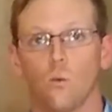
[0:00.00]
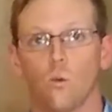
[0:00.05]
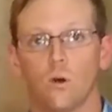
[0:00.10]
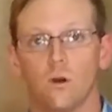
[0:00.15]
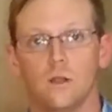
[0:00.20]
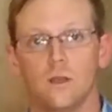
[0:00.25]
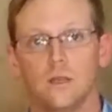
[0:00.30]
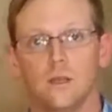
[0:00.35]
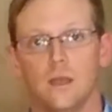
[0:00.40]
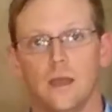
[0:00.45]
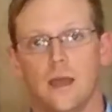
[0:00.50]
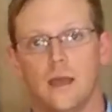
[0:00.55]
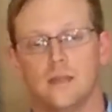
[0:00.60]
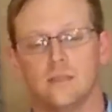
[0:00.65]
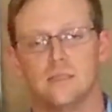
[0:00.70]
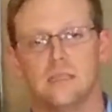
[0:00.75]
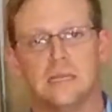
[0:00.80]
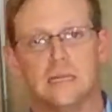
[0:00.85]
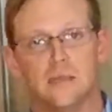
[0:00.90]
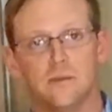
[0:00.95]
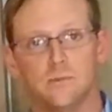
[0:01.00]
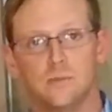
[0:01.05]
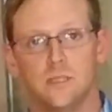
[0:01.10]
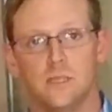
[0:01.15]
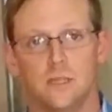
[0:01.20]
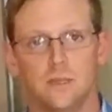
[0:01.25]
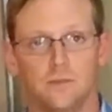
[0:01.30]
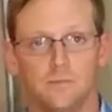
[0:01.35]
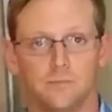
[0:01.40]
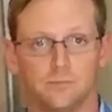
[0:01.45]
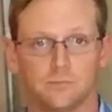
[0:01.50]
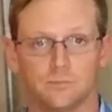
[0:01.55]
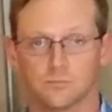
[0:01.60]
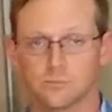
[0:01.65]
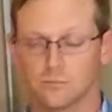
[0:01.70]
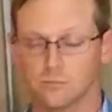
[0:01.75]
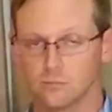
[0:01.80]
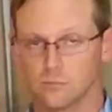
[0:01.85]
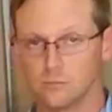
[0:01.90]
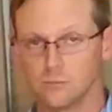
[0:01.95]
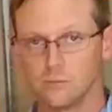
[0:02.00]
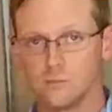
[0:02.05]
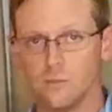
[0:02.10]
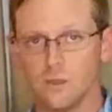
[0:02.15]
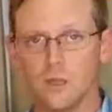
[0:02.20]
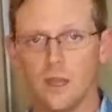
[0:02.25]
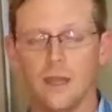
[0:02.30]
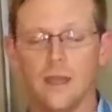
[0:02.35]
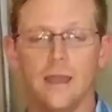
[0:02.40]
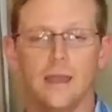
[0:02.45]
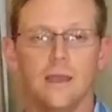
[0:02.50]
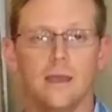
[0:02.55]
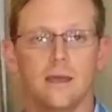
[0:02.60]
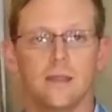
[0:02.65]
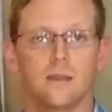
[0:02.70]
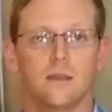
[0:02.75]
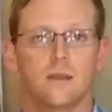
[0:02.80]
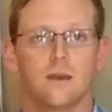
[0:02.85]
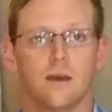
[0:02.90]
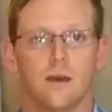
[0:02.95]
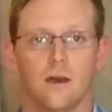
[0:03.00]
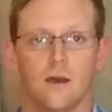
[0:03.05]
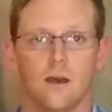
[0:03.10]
working as an EMT, and